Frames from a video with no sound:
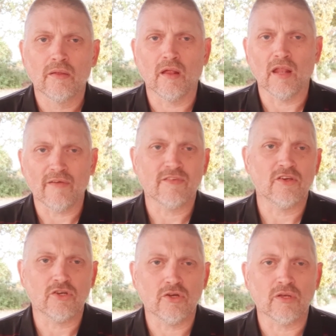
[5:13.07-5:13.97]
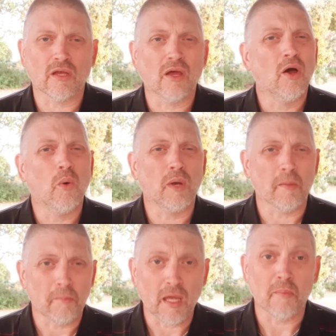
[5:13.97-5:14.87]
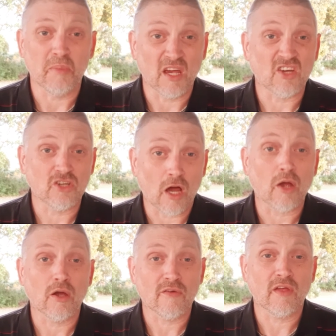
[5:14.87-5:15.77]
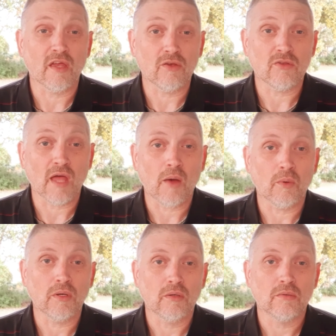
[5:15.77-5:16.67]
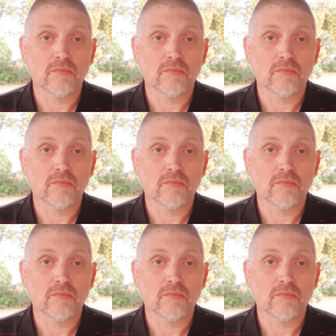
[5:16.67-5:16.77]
the left is using, would it be a big shocker if they used that one?